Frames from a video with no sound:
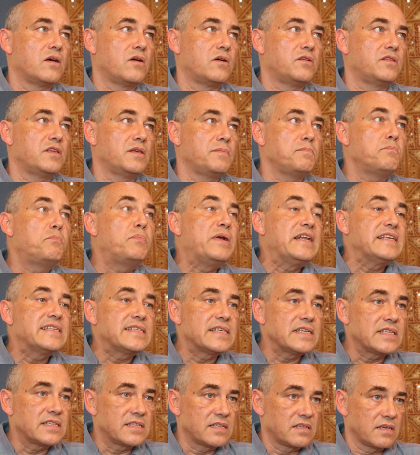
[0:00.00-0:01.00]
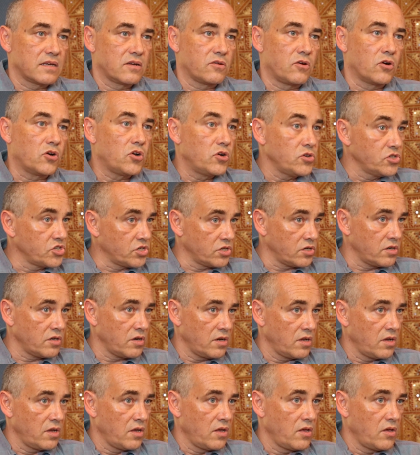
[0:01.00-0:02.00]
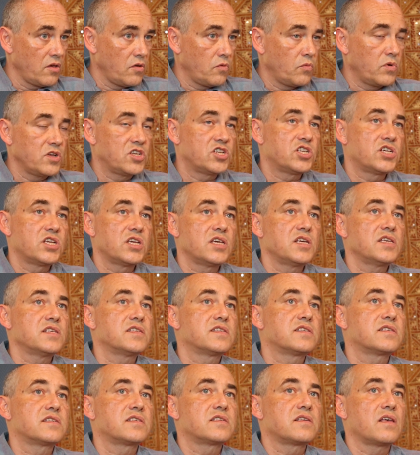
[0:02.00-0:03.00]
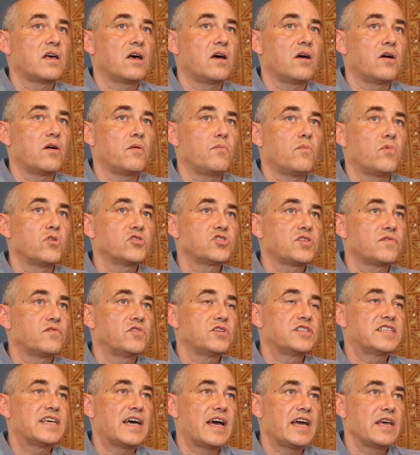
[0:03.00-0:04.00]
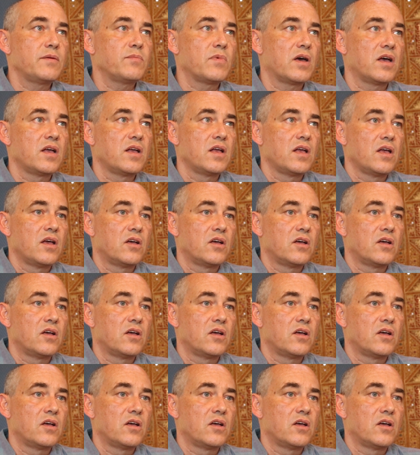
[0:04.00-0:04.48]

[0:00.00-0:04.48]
implicit conclusion, which is most of the time